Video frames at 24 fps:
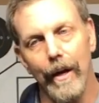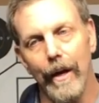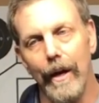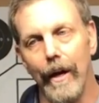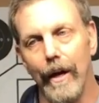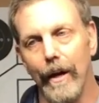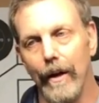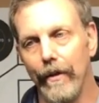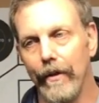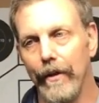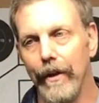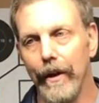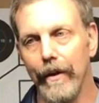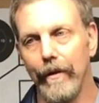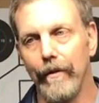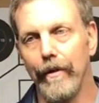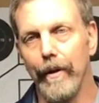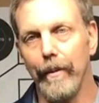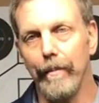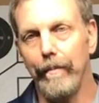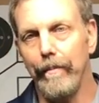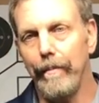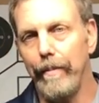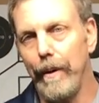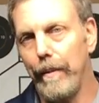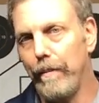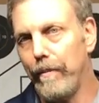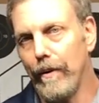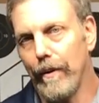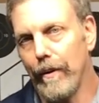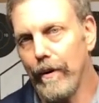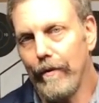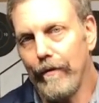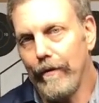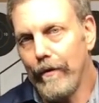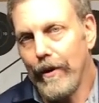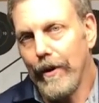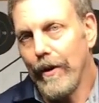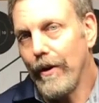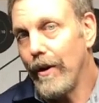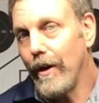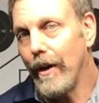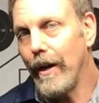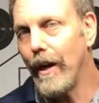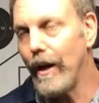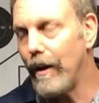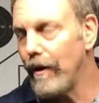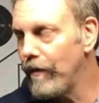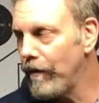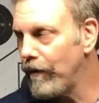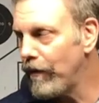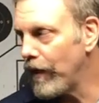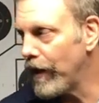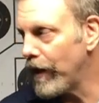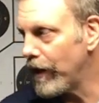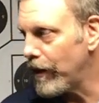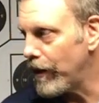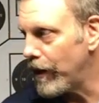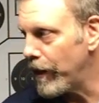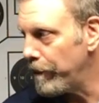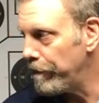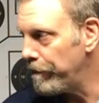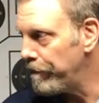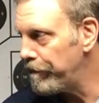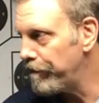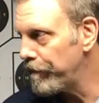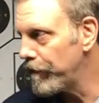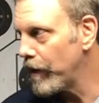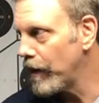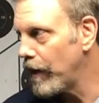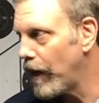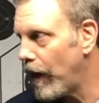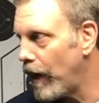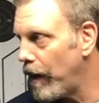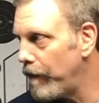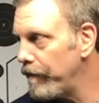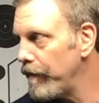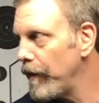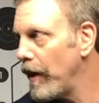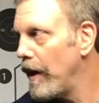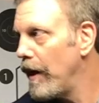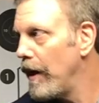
Uh, things that people aren't very good at, frankly. Okay?